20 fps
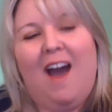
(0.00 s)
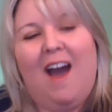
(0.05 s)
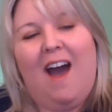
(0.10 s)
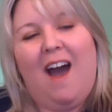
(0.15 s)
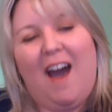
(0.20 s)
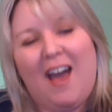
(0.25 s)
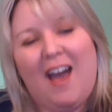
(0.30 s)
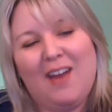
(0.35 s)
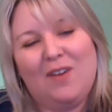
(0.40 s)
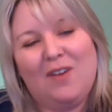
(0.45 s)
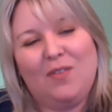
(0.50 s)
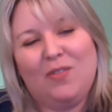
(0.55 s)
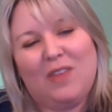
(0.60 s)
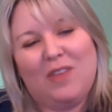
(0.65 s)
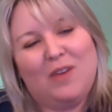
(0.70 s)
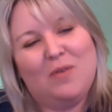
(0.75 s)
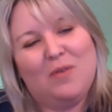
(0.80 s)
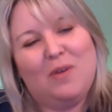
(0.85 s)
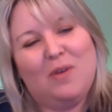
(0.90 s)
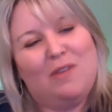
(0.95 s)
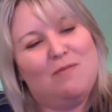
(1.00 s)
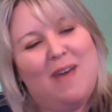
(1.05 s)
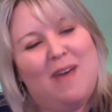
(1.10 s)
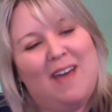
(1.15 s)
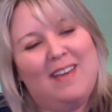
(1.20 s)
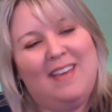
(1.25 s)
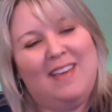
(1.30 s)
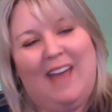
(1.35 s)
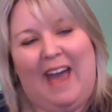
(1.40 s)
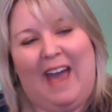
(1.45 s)
I don't think we've
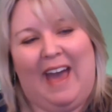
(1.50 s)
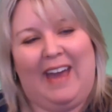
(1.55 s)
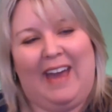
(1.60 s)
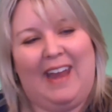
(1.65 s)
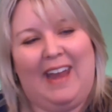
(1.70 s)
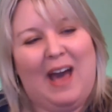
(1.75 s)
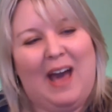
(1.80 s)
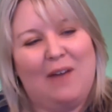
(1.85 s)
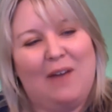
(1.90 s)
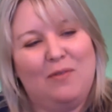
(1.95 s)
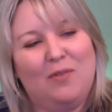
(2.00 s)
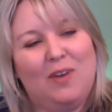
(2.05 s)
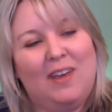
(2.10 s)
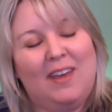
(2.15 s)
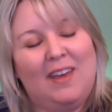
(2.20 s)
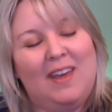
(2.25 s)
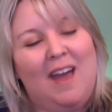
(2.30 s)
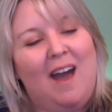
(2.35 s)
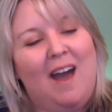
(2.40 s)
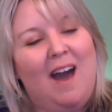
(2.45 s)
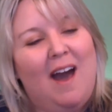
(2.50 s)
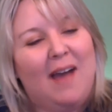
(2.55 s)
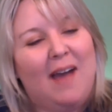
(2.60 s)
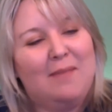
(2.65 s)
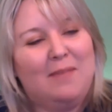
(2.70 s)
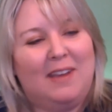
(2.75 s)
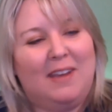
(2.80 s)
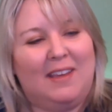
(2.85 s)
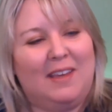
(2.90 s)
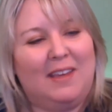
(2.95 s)
met yet, have we?
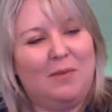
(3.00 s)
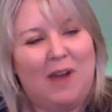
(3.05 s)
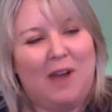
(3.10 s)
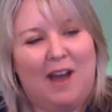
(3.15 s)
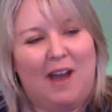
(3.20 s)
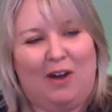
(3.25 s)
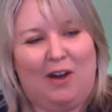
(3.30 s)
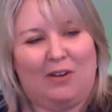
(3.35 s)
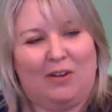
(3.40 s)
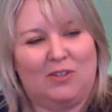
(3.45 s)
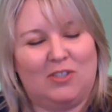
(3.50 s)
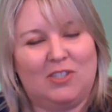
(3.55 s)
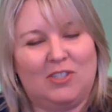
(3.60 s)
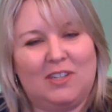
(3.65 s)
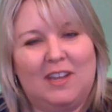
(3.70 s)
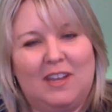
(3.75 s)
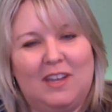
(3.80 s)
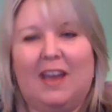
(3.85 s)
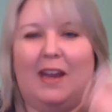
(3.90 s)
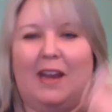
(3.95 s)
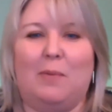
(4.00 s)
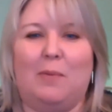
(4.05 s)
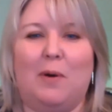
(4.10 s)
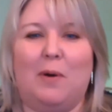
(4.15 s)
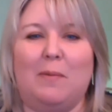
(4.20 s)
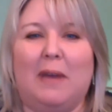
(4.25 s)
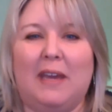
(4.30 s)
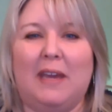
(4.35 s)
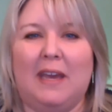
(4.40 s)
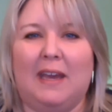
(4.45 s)
I'm Nikki Rausch. And I
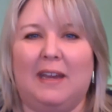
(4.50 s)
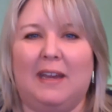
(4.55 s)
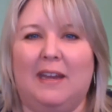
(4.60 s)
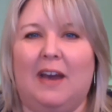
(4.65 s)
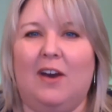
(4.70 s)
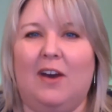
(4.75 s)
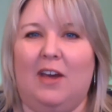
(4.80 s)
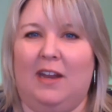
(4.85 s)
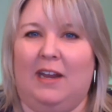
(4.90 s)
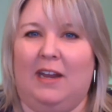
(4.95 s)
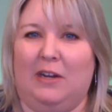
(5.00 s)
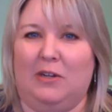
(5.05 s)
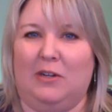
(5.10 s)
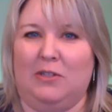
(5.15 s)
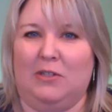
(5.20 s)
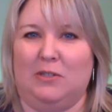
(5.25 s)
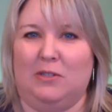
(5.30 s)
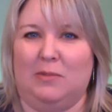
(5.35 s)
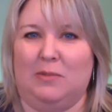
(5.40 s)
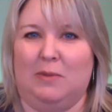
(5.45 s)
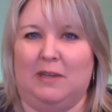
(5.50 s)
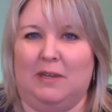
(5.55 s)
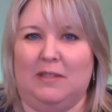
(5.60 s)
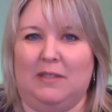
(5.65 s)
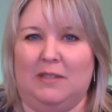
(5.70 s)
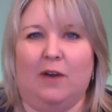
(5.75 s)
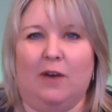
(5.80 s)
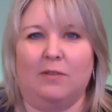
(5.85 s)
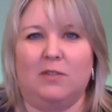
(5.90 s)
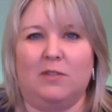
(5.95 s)
put my hand out and I introduce
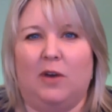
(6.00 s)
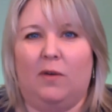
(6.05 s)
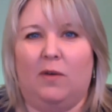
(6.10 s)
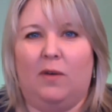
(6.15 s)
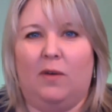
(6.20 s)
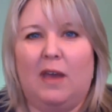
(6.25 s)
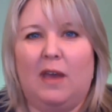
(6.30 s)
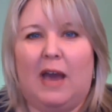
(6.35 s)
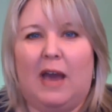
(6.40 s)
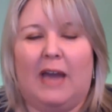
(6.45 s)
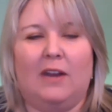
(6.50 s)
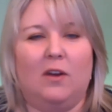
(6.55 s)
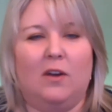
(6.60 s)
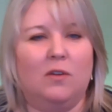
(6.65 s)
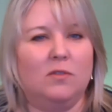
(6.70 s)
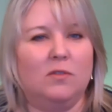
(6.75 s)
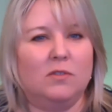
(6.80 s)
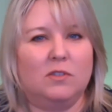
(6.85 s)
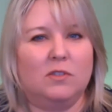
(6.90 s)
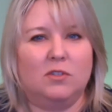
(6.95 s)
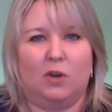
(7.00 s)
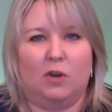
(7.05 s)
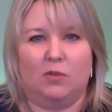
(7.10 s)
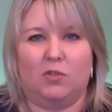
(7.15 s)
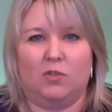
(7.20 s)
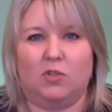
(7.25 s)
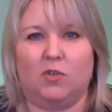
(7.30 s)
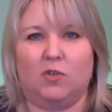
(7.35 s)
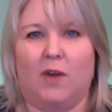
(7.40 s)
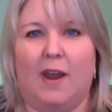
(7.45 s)
myself. So I don't go
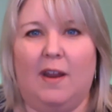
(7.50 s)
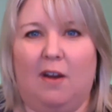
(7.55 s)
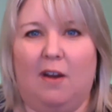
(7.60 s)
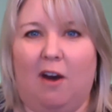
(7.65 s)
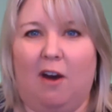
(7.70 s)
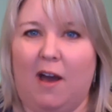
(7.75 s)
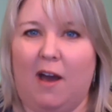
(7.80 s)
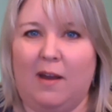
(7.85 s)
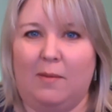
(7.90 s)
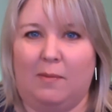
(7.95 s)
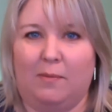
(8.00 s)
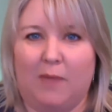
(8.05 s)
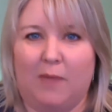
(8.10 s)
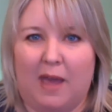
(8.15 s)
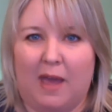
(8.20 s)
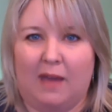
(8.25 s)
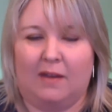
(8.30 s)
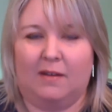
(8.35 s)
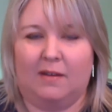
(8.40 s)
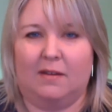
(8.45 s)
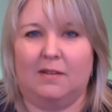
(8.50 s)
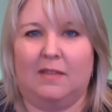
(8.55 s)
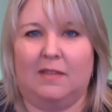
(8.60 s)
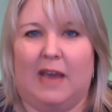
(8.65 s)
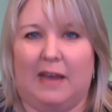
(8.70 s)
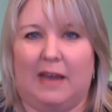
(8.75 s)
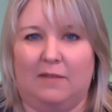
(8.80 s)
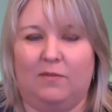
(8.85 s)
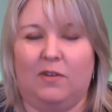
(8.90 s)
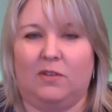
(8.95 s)
straight on, and, and
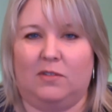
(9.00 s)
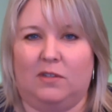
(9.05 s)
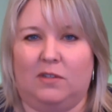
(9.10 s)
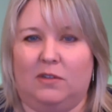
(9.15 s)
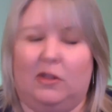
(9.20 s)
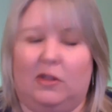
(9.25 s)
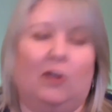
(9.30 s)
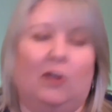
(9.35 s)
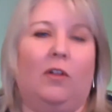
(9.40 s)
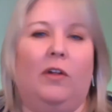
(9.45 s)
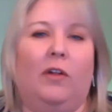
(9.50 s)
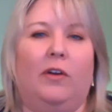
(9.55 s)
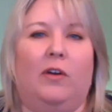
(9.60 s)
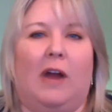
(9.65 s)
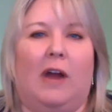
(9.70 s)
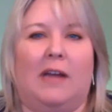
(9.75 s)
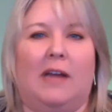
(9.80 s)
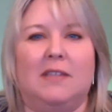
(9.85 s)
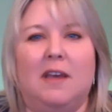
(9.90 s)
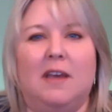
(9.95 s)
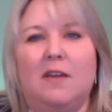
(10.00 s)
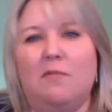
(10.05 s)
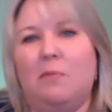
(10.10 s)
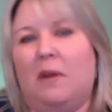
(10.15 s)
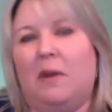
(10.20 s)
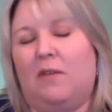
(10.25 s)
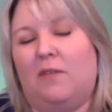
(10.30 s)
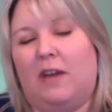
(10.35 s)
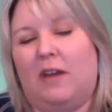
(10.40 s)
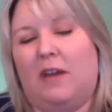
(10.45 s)
that feels a little aggressive.
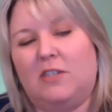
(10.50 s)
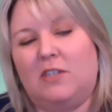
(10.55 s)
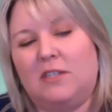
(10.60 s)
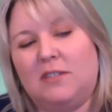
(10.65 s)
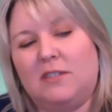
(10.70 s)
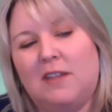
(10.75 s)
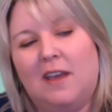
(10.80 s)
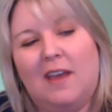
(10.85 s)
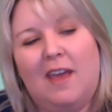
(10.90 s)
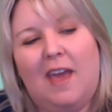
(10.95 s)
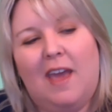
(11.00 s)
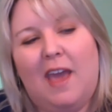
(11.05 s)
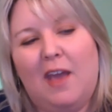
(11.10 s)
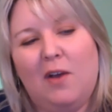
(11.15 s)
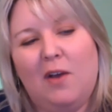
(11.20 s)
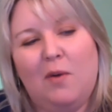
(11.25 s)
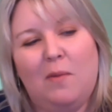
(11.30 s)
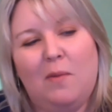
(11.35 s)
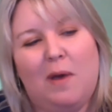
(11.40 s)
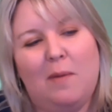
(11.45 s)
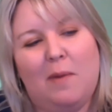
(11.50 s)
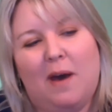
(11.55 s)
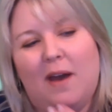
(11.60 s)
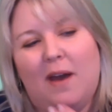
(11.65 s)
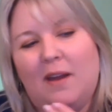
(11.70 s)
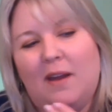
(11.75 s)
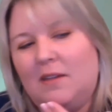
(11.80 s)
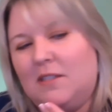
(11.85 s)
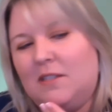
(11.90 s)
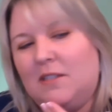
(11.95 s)
But if I just angle my
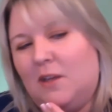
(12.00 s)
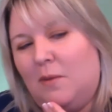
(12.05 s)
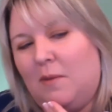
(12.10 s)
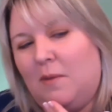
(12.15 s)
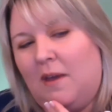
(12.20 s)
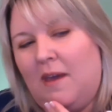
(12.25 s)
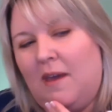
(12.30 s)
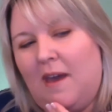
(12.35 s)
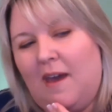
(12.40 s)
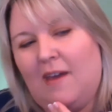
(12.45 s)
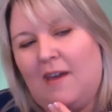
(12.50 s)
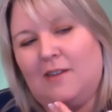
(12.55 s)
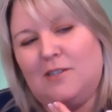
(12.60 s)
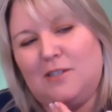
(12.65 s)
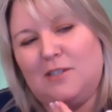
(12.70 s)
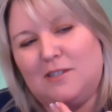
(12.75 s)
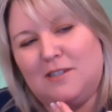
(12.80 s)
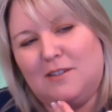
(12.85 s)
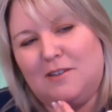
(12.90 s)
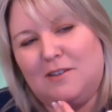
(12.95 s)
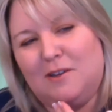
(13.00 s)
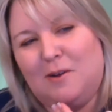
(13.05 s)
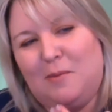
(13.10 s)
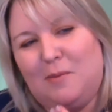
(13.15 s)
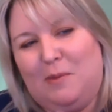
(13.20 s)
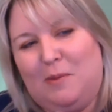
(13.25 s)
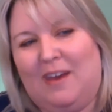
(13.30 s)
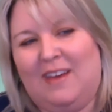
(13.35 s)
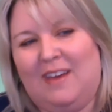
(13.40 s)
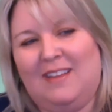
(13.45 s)
body, tilt my head just a little
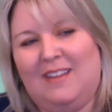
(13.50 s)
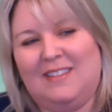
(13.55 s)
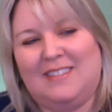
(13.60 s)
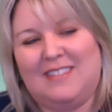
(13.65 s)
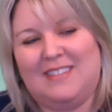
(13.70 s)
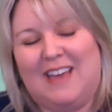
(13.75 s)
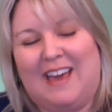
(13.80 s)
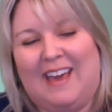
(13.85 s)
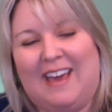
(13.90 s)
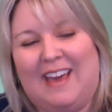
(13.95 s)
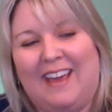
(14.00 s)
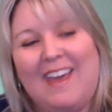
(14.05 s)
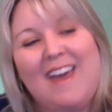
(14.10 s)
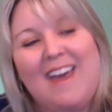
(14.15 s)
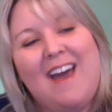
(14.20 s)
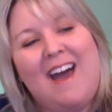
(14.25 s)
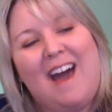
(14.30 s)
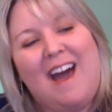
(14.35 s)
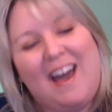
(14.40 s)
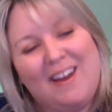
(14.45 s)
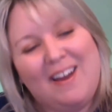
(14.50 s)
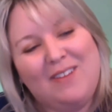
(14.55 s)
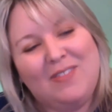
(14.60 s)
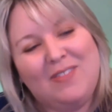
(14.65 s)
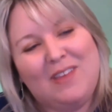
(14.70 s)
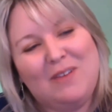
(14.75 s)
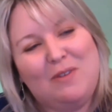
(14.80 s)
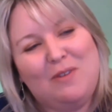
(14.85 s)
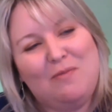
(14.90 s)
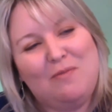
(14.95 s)
bit and say, I don't
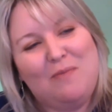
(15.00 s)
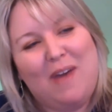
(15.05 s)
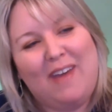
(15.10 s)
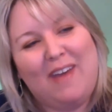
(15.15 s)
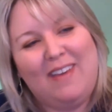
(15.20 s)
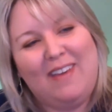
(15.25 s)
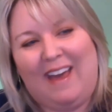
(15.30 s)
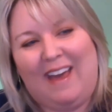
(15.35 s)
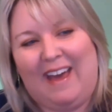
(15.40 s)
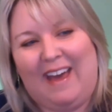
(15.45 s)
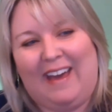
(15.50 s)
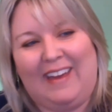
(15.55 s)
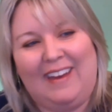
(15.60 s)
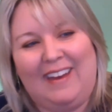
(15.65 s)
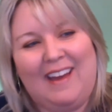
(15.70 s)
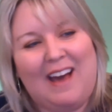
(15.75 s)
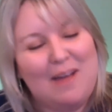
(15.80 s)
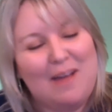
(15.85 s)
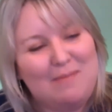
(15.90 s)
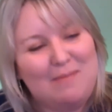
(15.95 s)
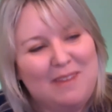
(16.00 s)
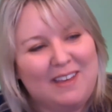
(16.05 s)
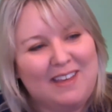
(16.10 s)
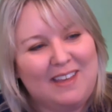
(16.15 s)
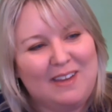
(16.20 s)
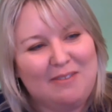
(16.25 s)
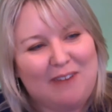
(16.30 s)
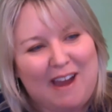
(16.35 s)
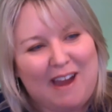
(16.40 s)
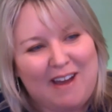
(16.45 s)
think we've met yet, I'm
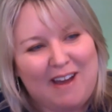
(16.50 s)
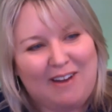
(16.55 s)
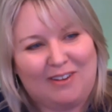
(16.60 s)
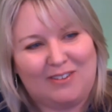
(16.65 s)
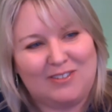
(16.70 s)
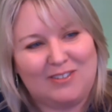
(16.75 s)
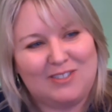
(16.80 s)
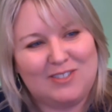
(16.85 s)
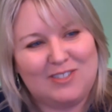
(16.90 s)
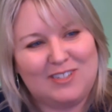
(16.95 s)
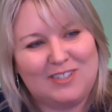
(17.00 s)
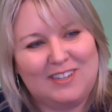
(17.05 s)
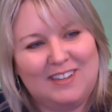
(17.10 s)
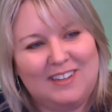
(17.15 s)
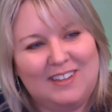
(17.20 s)
Nikki Rausch.